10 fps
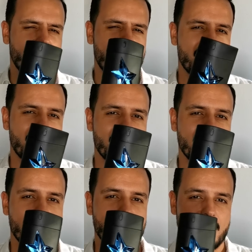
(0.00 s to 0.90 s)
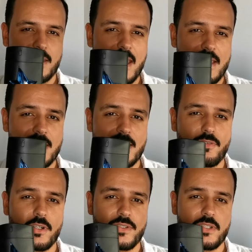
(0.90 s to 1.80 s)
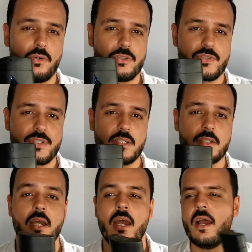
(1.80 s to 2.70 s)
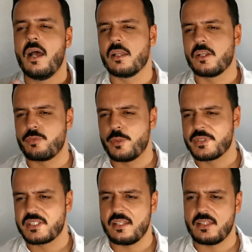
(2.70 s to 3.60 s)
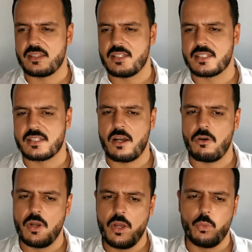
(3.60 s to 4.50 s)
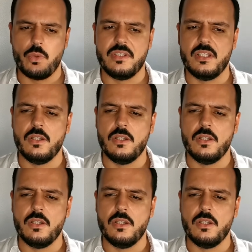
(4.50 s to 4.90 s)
test this, test this fragrance on your skin. A lot of people say that this now with